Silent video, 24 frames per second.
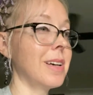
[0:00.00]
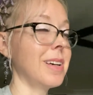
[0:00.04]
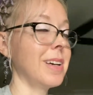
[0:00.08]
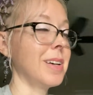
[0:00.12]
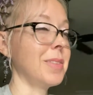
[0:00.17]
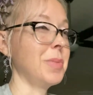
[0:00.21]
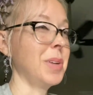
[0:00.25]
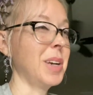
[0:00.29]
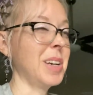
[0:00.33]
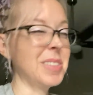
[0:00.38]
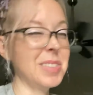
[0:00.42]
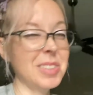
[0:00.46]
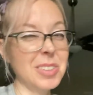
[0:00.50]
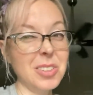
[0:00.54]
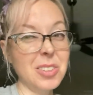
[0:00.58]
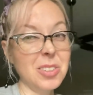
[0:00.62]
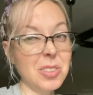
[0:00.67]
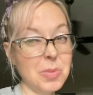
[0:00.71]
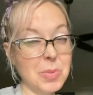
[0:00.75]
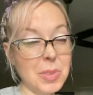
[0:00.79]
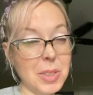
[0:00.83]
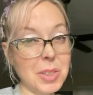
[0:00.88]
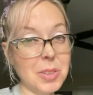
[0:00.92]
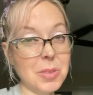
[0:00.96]
I probably
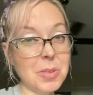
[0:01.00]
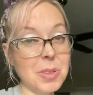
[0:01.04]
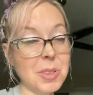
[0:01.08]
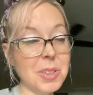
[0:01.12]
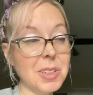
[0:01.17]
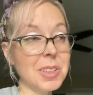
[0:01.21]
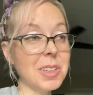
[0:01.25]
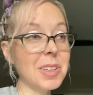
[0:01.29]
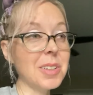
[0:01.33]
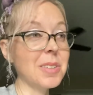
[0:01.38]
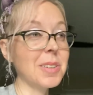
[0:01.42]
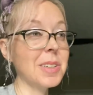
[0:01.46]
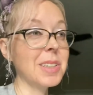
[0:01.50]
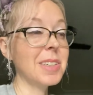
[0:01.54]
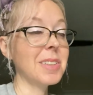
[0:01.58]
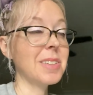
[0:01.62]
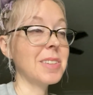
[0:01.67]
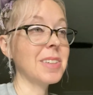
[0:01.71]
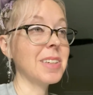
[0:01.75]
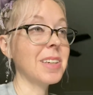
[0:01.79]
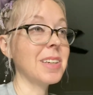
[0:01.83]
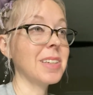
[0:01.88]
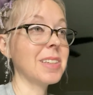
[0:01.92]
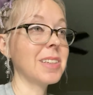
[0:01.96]
should be the one to go. I need
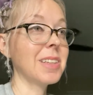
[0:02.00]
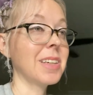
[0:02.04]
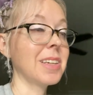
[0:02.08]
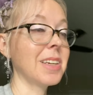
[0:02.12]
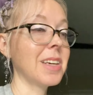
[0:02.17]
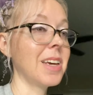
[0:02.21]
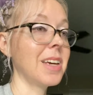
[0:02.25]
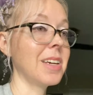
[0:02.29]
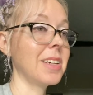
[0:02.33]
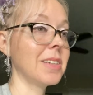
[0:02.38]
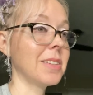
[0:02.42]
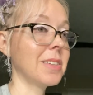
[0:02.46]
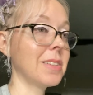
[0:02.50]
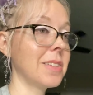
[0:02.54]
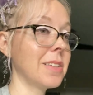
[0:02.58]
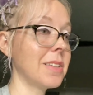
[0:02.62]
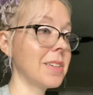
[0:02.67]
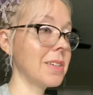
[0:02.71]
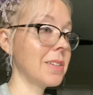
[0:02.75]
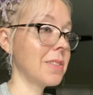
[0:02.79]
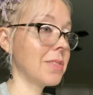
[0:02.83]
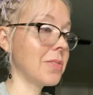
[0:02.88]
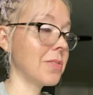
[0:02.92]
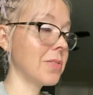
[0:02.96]
to get like cake
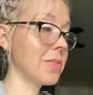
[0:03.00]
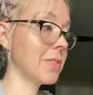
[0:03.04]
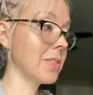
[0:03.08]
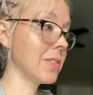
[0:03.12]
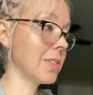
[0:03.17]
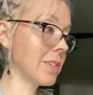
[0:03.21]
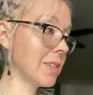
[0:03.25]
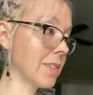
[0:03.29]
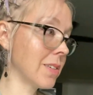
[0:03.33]
stuff.